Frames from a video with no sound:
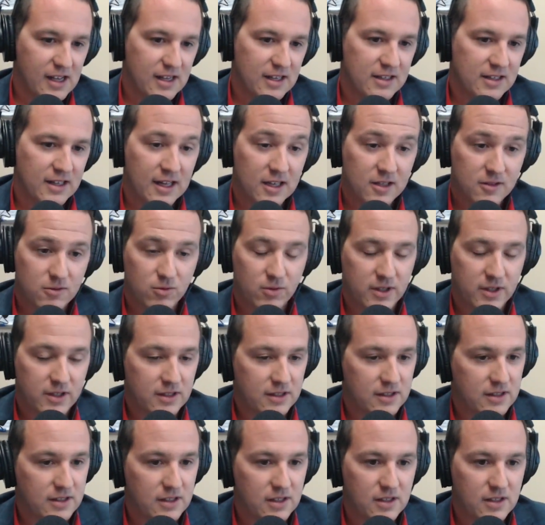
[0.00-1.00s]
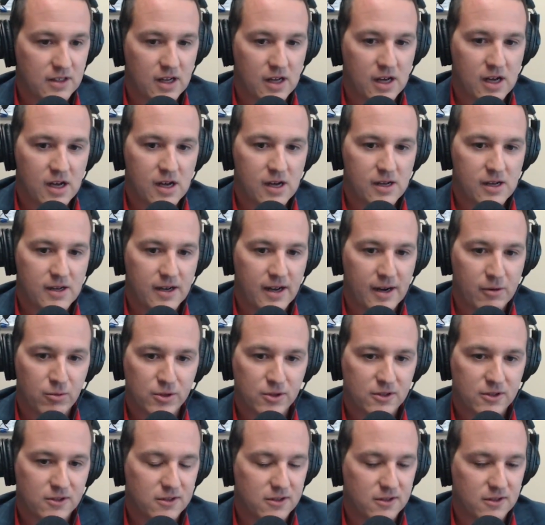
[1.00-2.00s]
that's when I
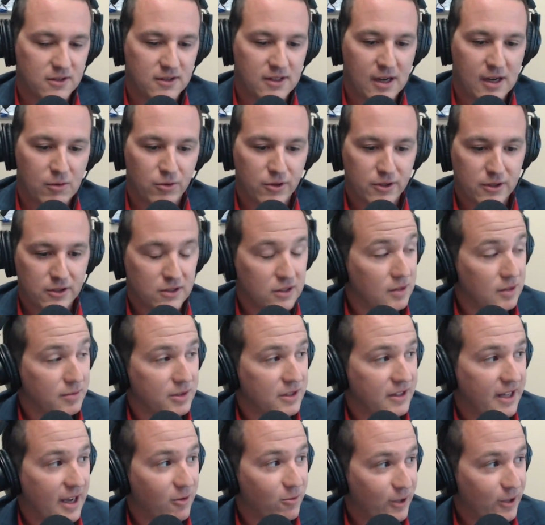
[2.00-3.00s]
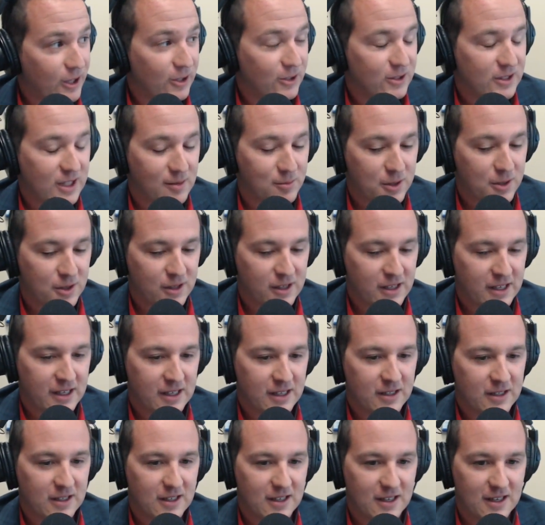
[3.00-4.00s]
was not really sleeping that well, type of
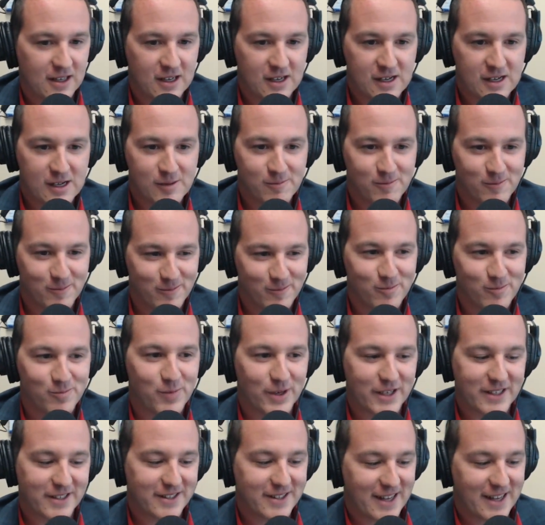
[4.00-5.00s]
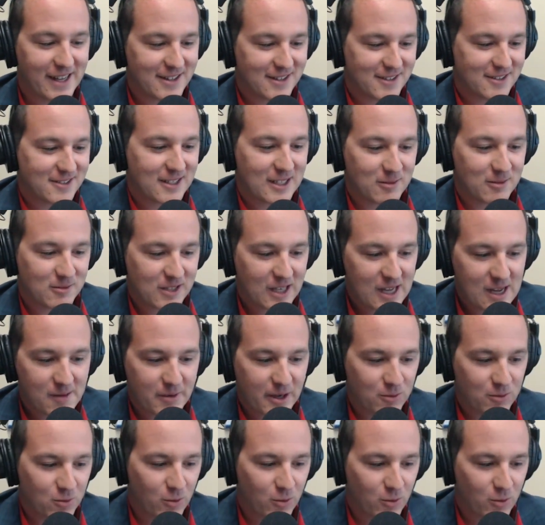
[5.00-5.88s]
thing. But at the same time, I'd